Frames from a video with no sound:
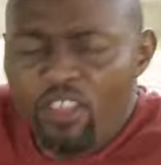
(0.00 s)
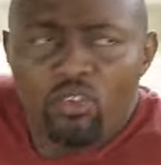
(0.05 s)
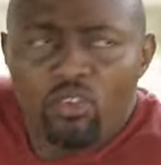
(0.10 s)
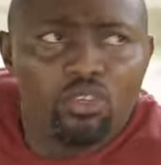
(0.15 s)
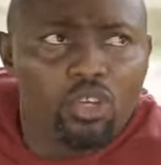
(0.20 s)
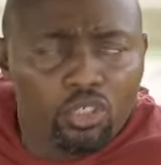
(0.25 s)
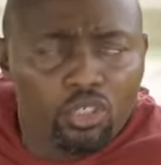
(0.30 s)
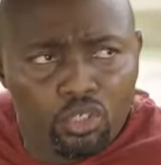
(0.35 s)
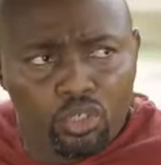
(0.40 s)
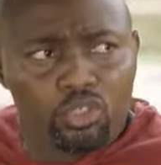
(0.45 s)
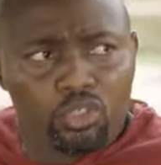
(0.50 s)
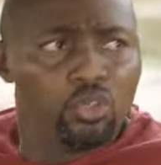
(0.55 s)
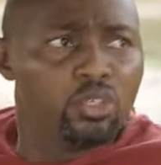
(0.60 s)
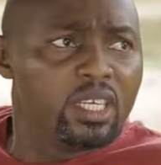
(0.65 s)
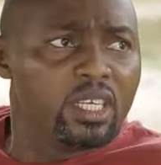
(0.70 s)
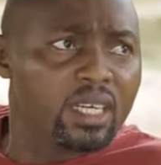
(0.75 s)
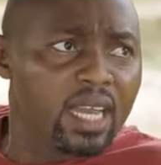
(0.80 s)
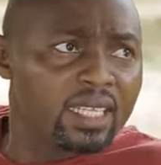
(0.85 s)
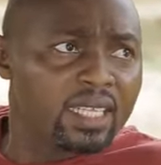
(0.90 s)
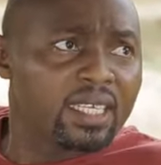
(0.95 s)
and you
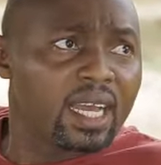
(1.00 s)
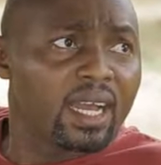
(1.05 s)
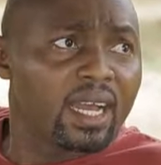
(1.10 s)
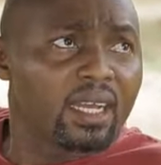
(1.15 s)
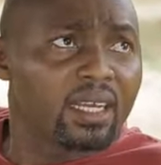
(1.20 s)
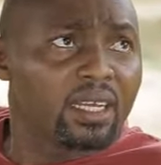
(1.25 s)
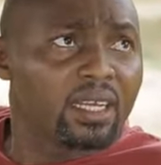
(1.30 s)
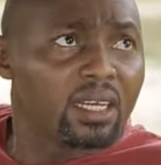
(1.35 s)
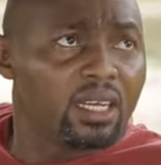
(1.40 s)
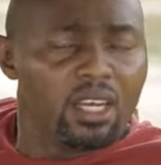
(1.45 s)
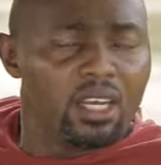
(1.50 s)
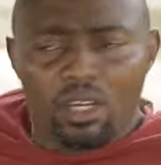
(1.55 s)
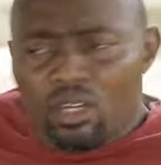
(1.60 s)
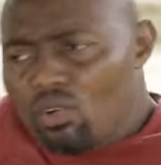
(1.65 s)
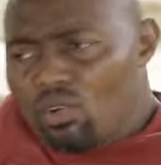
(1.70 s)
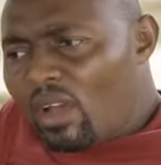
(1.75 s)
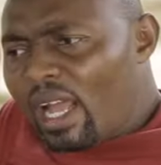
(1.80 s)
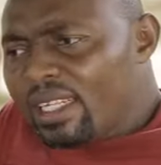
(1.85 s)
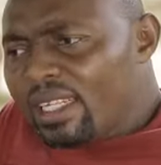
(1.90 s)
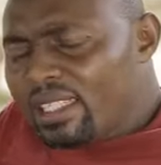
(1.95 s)
neglect her.
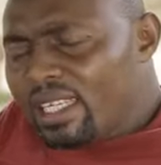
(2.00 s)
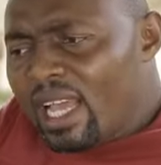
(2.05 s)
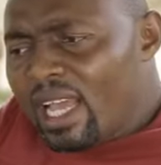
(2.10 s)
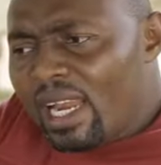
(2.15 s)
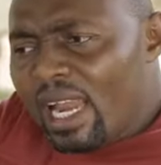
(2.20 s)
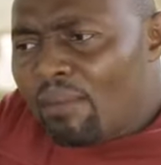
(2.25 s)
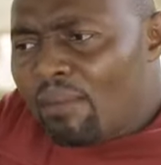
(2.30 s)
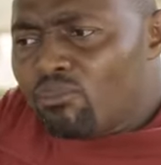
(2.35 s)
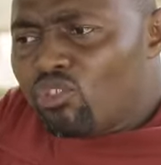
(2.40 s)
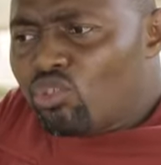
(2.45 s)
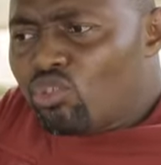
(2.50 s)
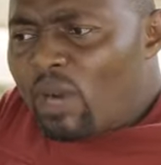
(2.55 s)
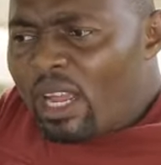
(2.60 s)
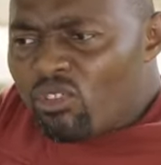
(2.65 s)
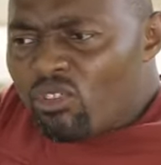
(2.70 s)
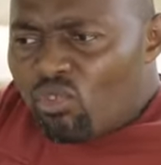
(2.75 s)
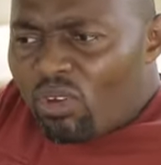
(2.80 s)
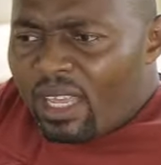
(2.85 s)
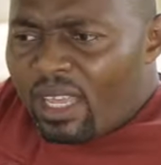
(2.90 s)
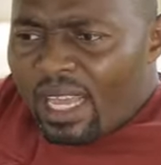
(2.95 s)
Look at the girl I'm trying
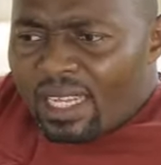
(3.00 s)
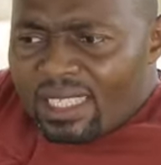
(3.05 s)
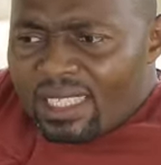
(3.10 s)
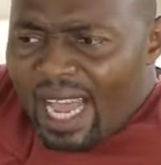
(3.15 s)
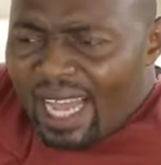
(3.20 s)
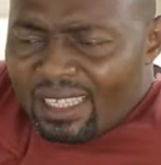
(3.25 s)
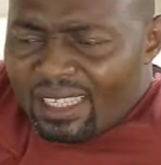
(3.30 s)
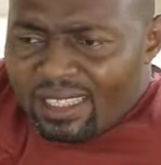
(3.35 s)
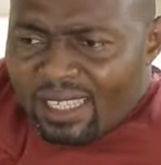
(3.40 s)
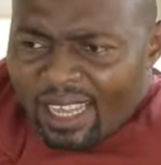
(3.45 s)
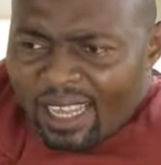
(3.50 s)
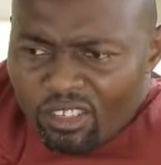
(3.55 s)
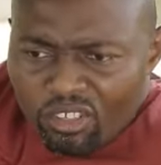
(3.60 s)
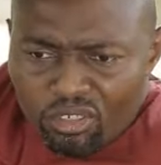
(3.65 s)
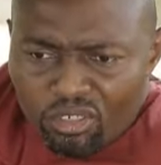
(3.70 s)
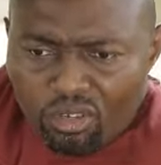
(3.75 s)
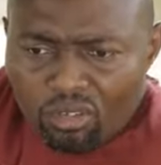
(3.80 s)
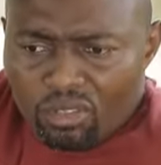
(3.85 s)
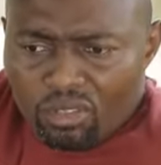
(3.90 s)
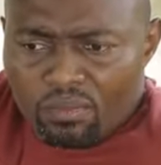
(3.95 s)
to get her
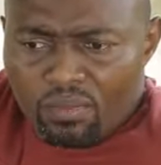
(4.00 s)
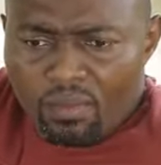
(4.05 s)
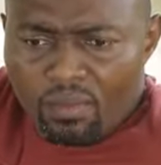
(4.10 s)
attention.